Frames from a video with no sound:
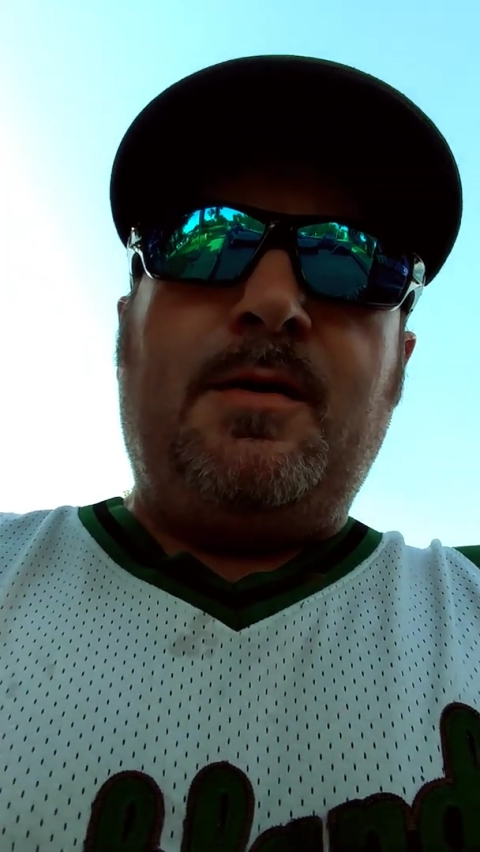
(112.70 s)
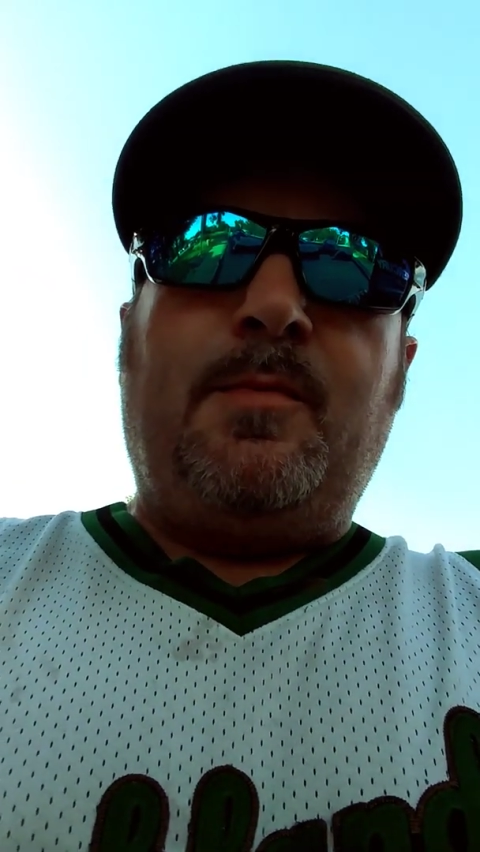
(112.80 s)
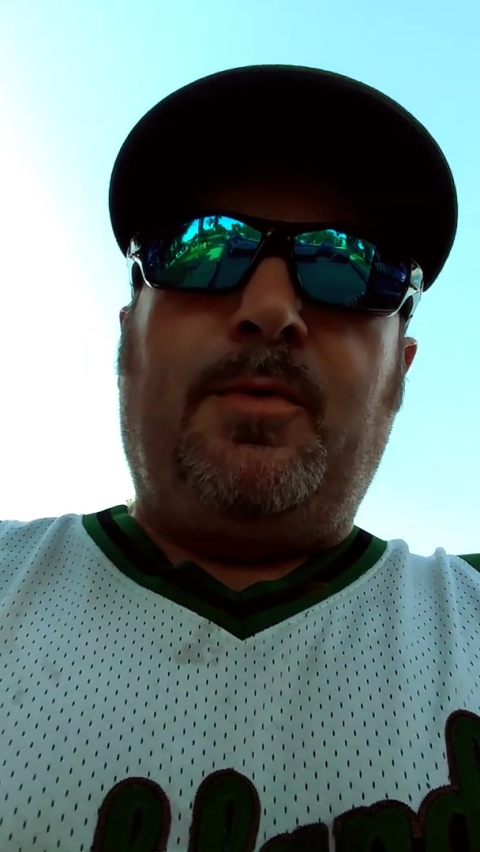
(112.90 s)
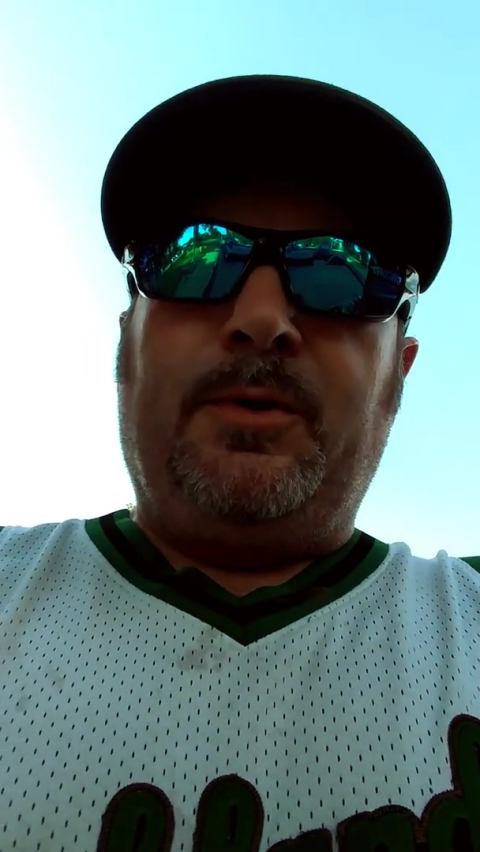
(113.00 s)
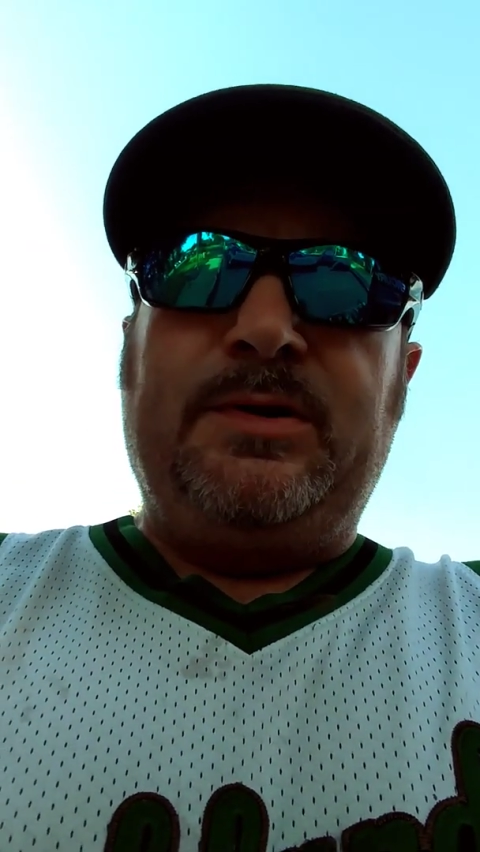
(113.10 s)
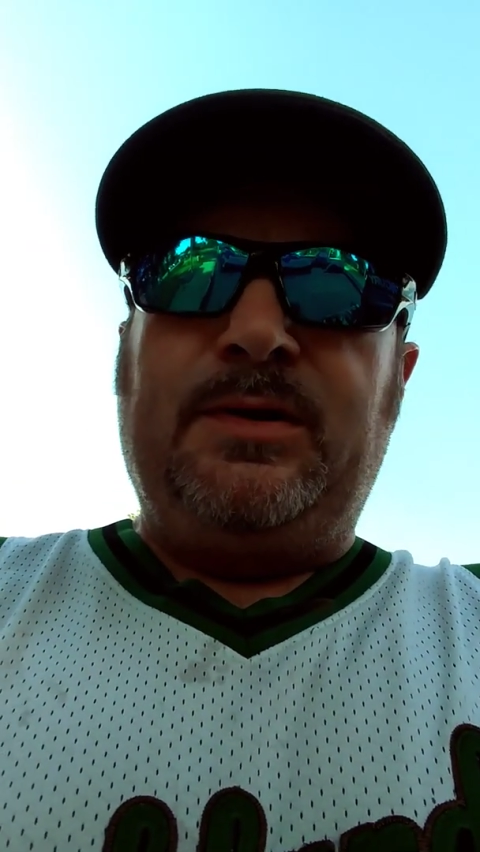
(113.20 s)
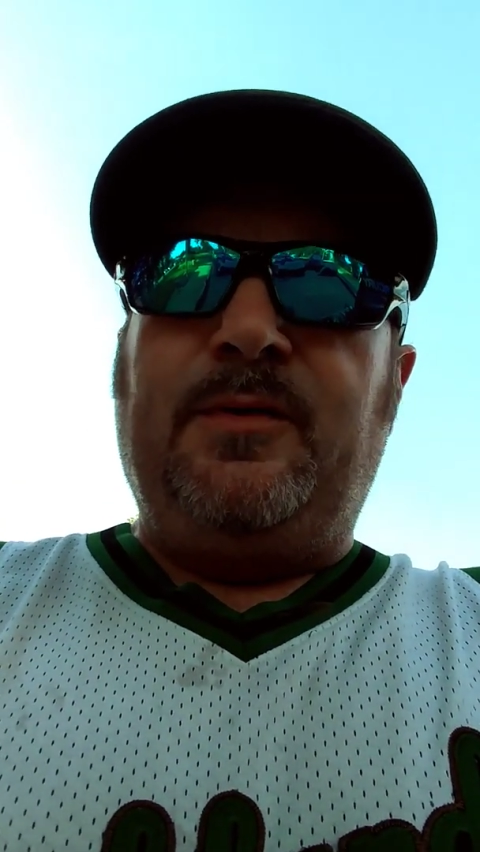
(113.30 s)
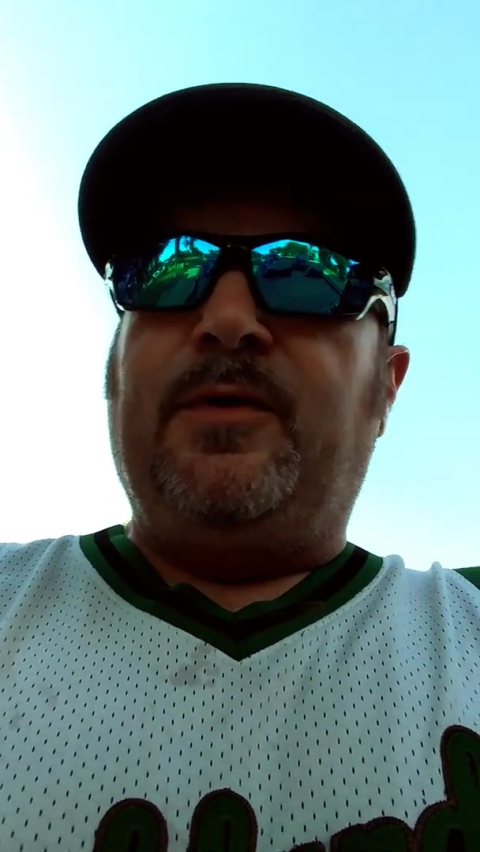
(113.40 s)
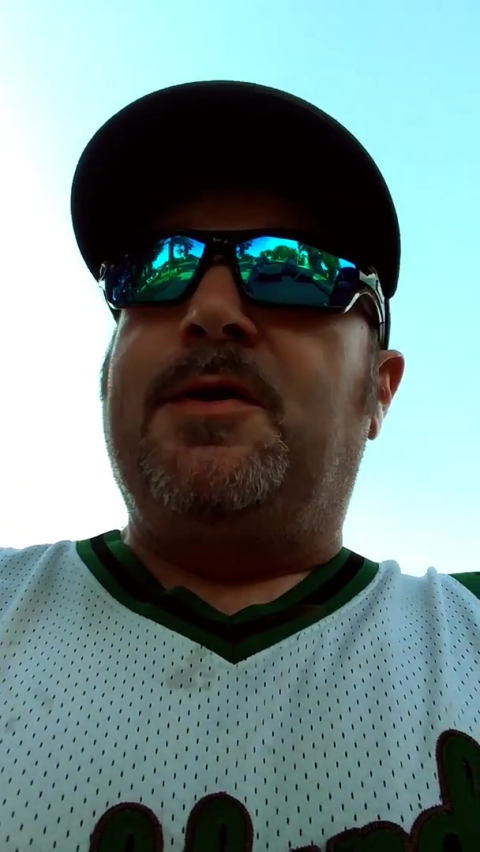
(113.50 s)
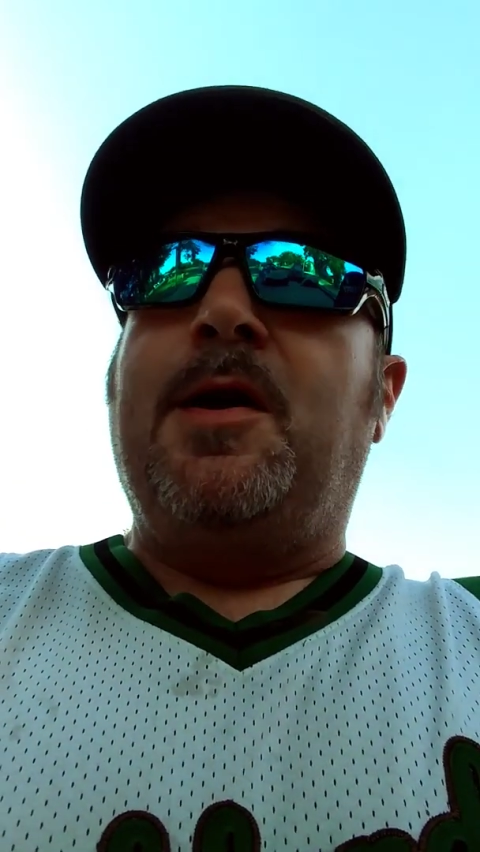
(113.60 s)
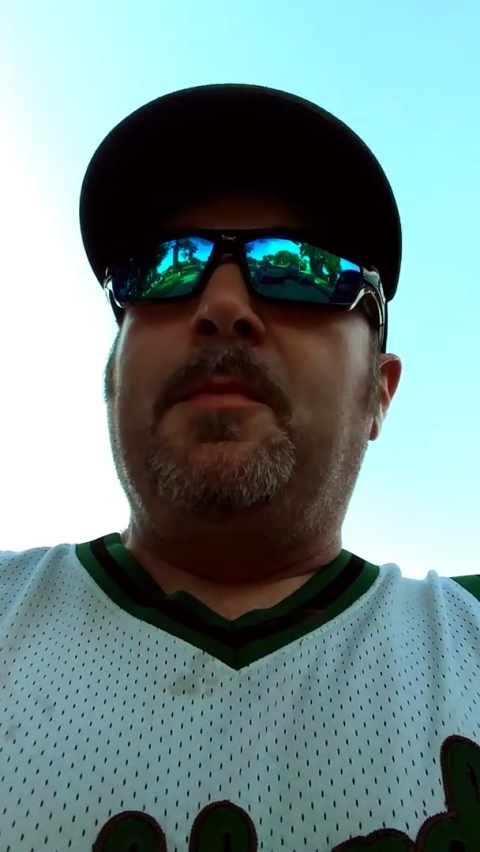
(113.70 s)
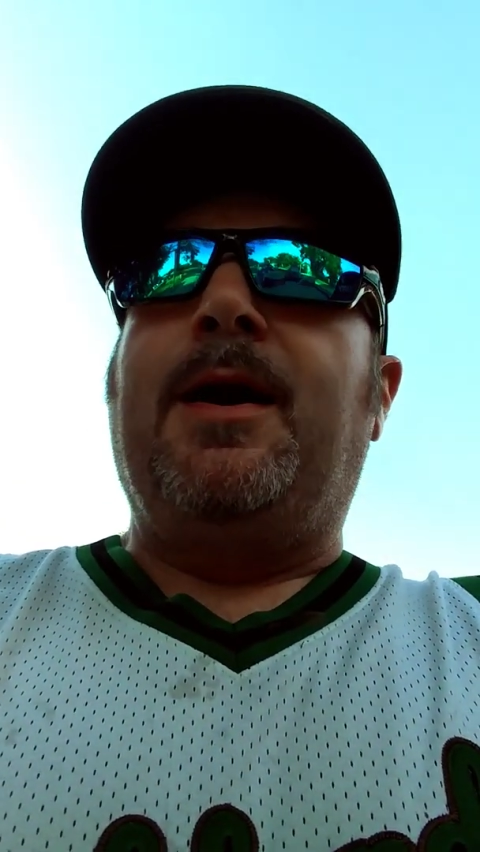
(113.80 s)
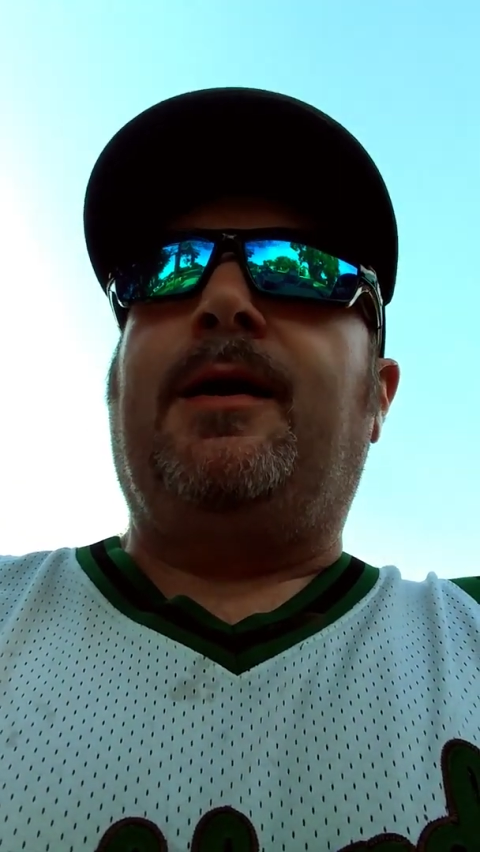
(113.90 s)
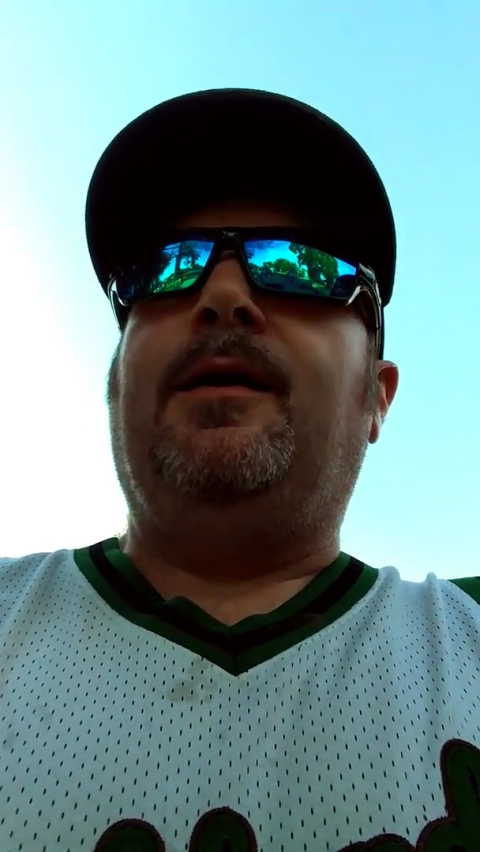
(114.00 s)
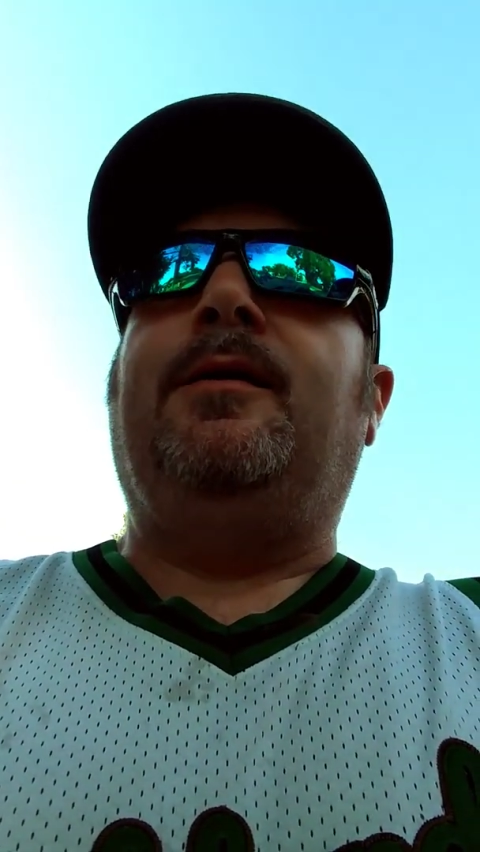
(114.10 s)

bore sleeve had came back out